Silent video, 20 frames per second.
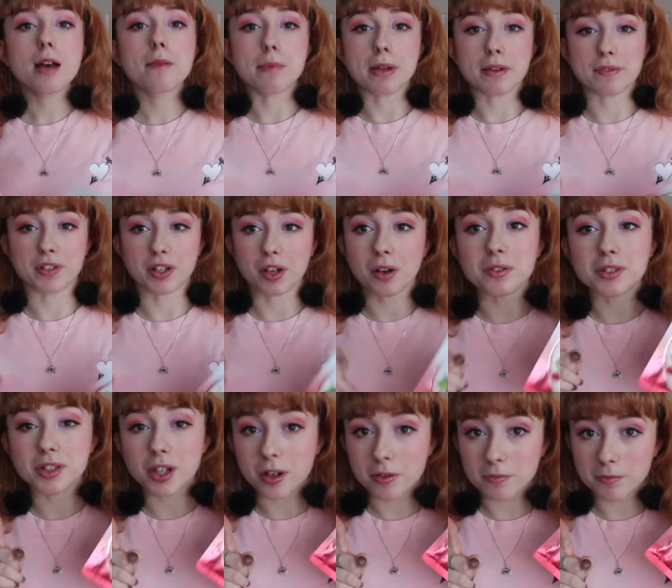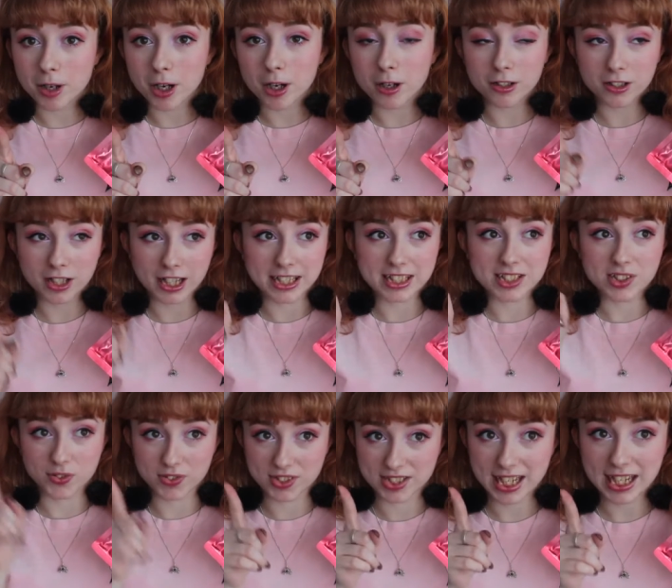but if you go to Home
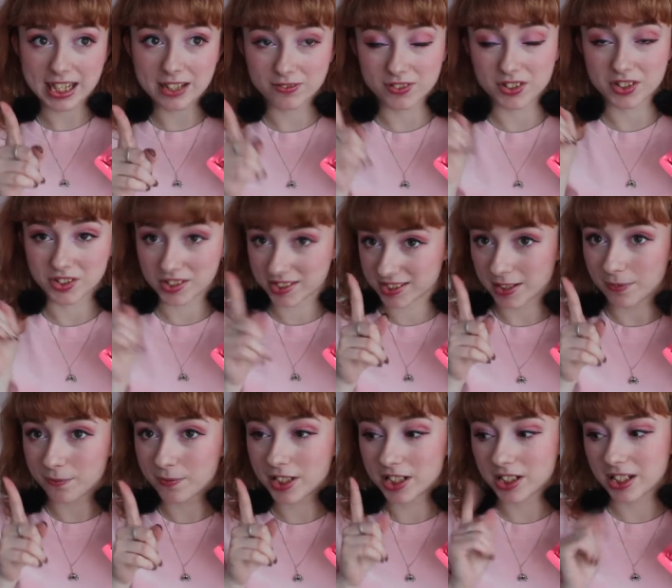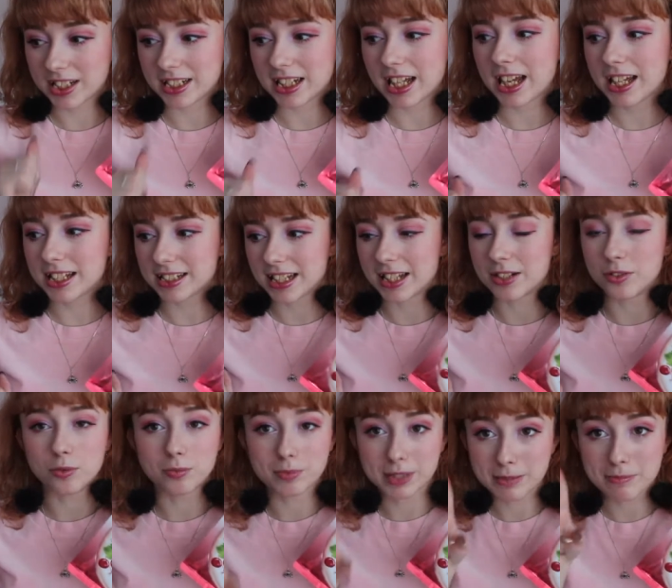Bargains or Savers or something like that they're
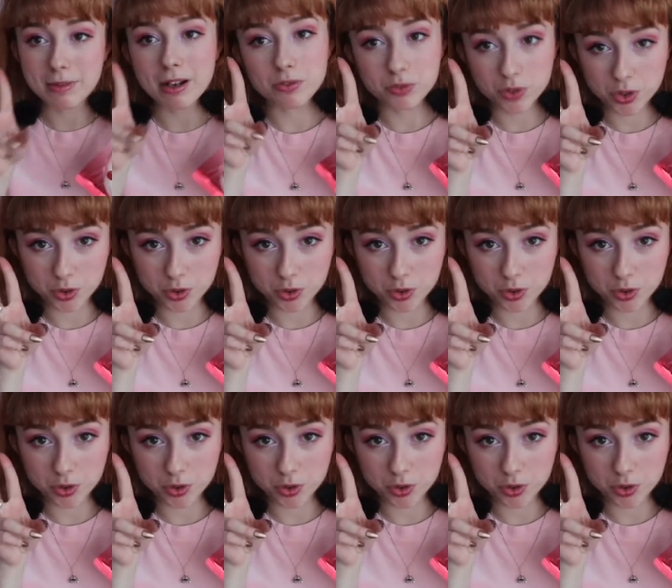normally about